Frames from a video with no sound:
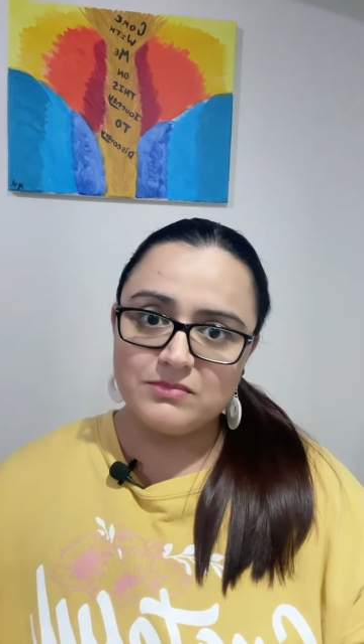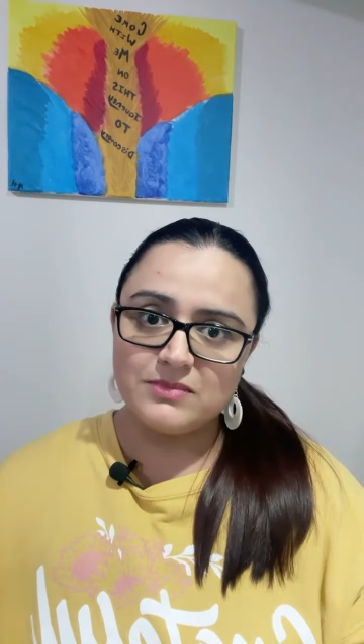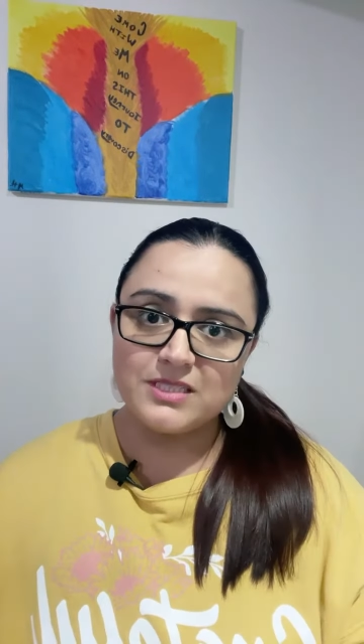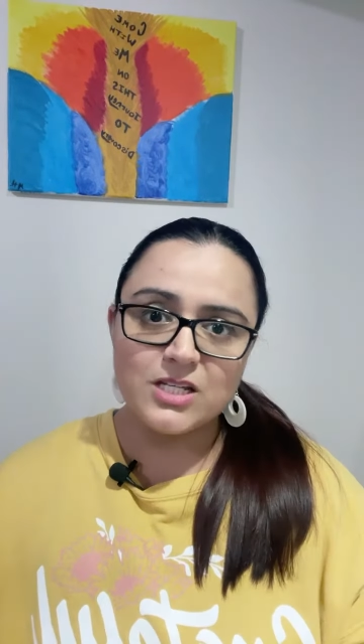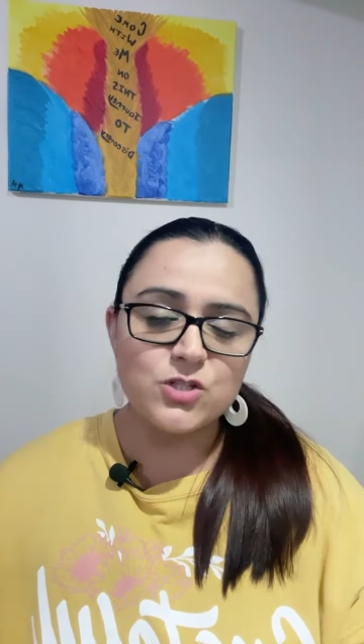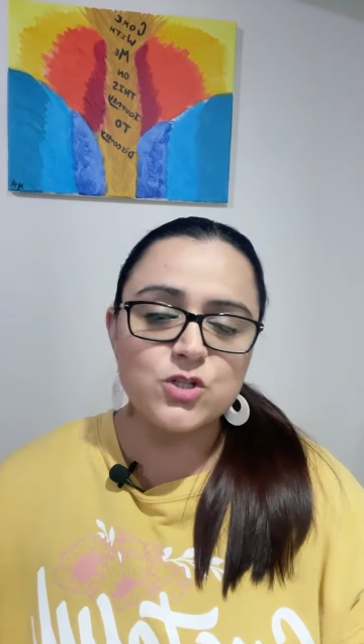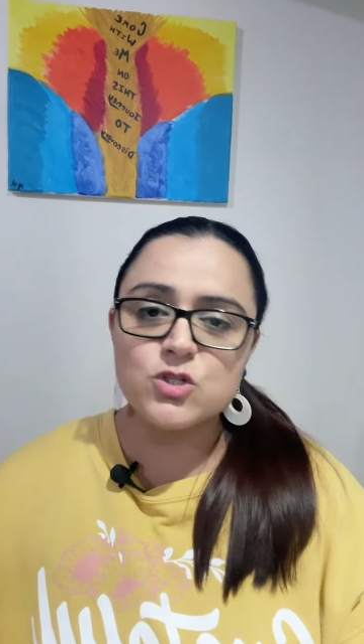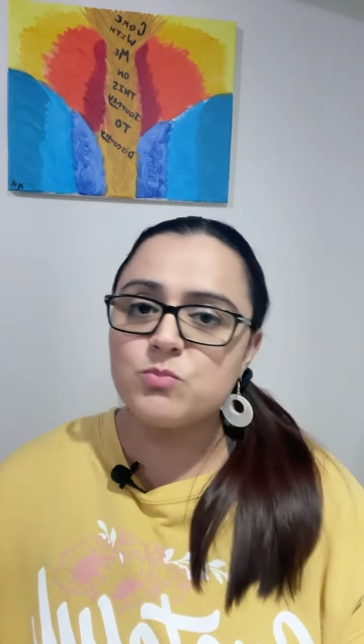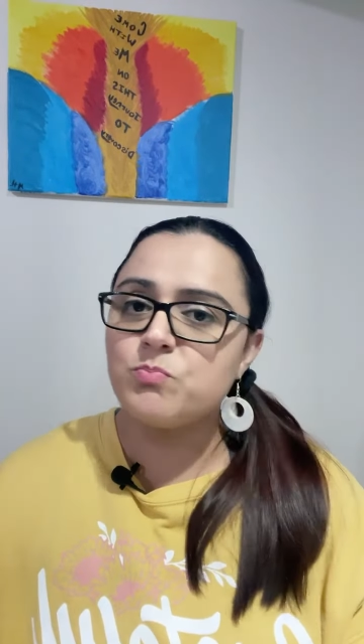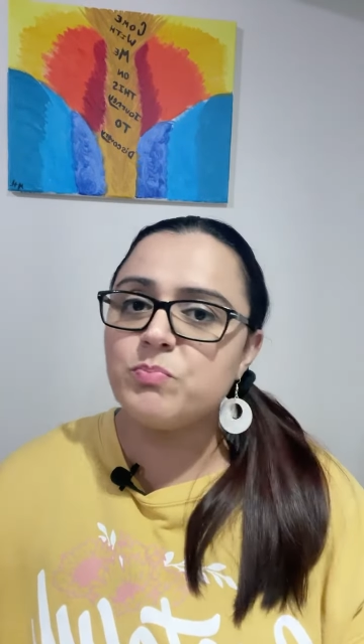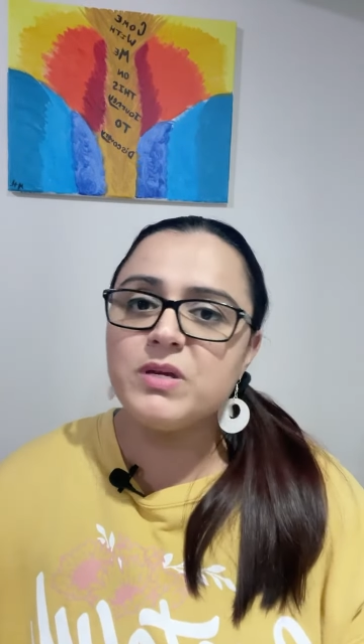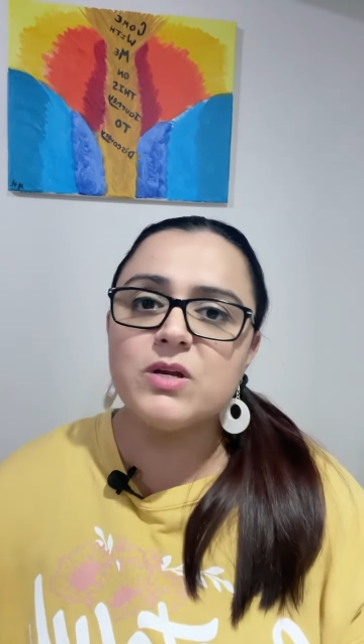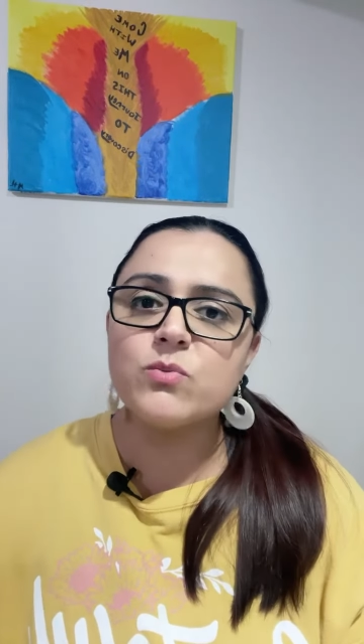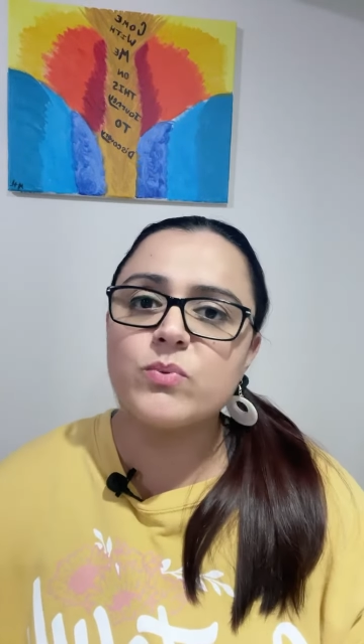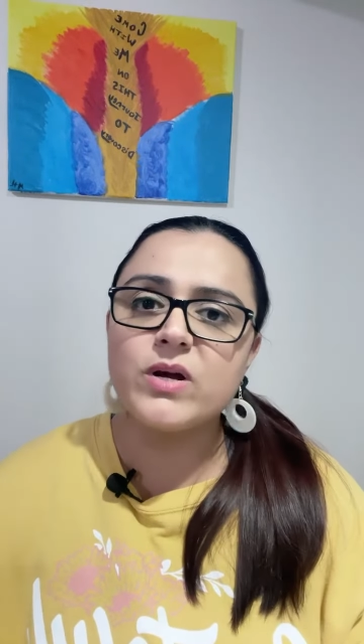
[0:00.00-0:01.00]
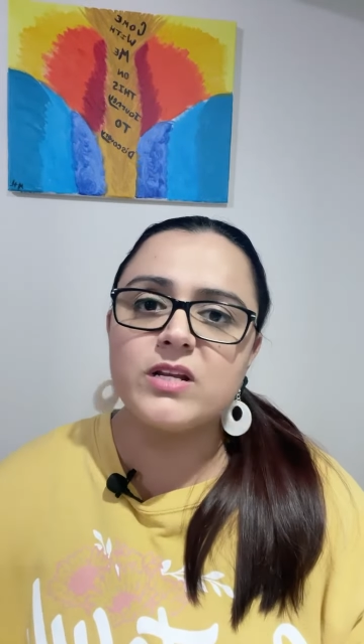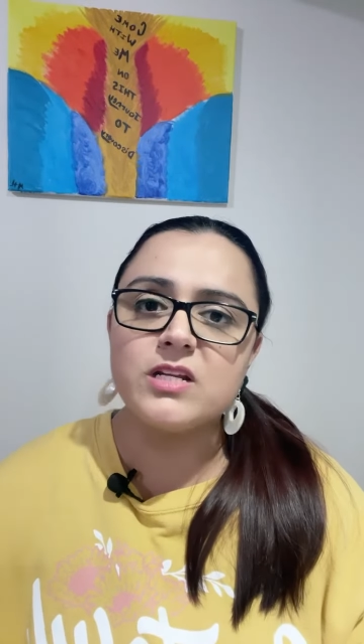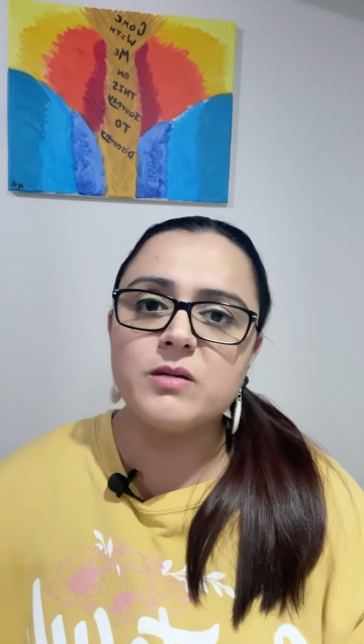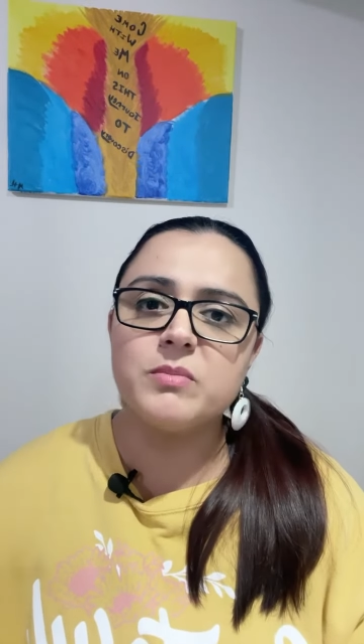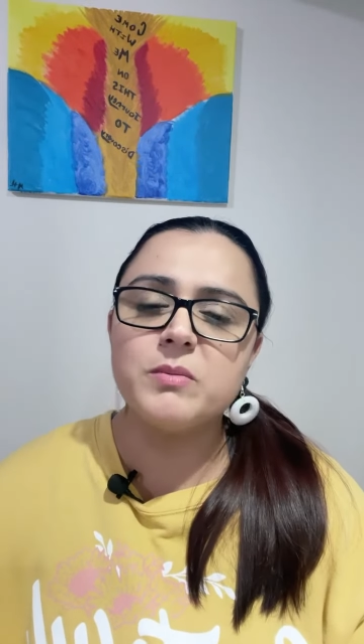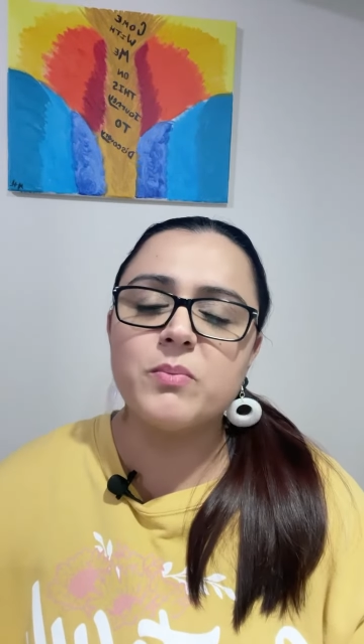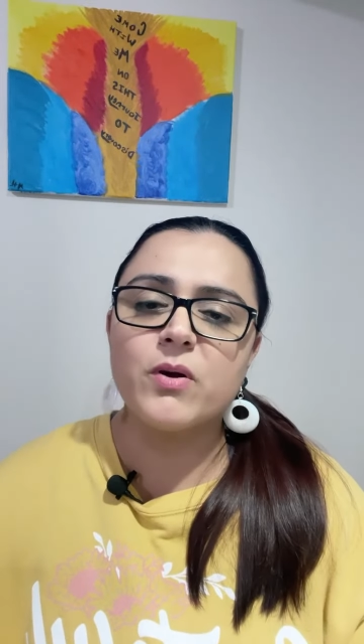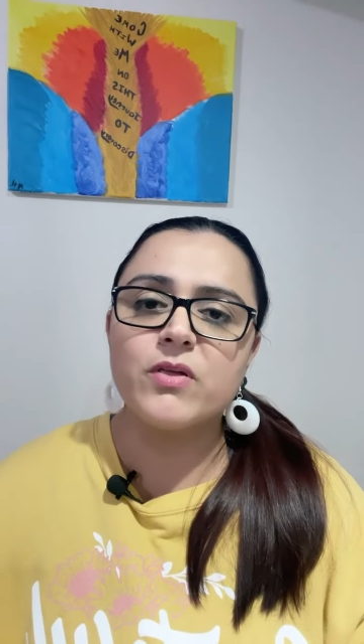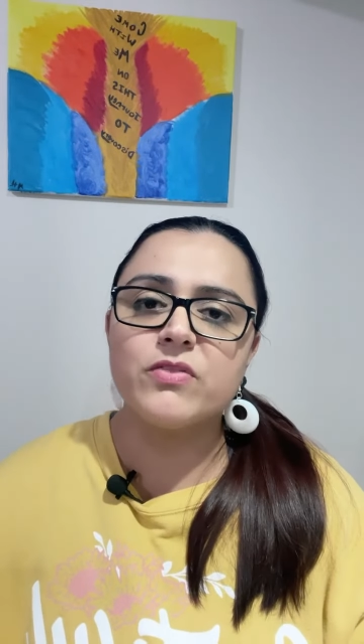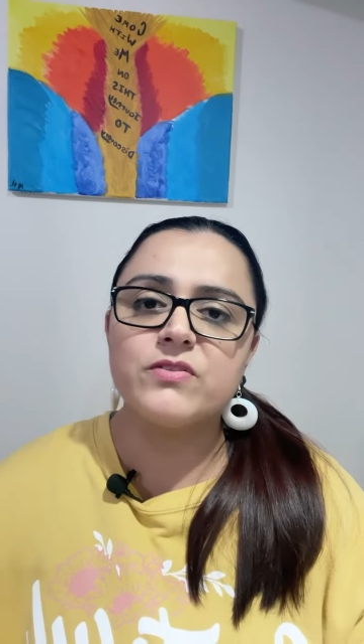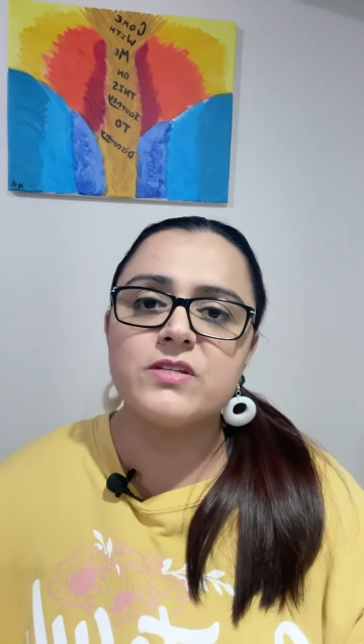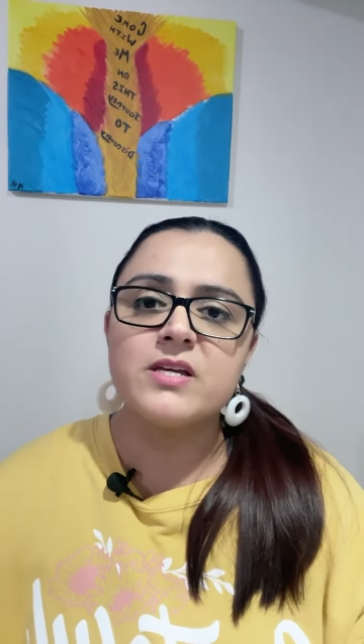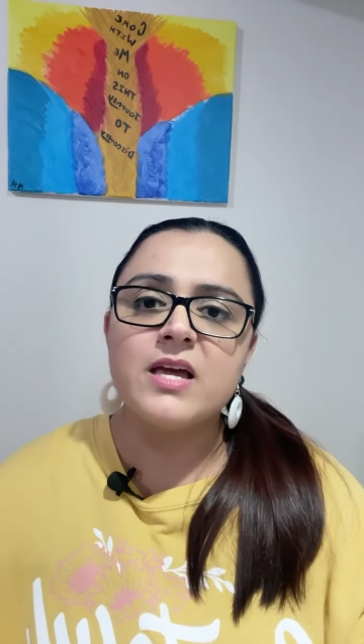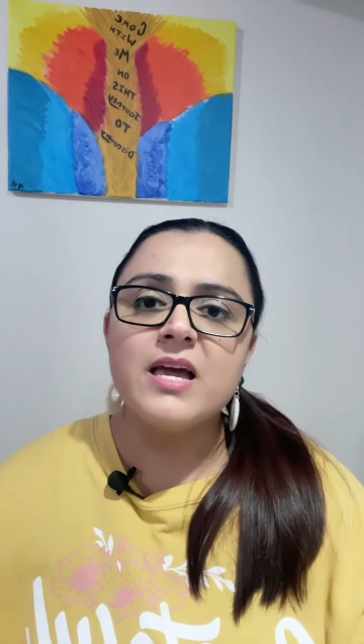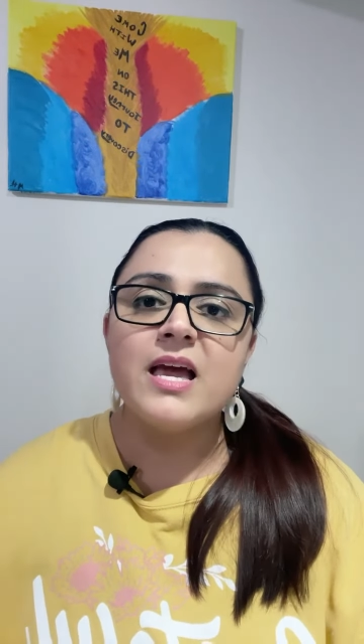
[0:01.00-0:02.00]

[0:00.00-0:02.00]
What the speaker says: that's just being ready to be birthed.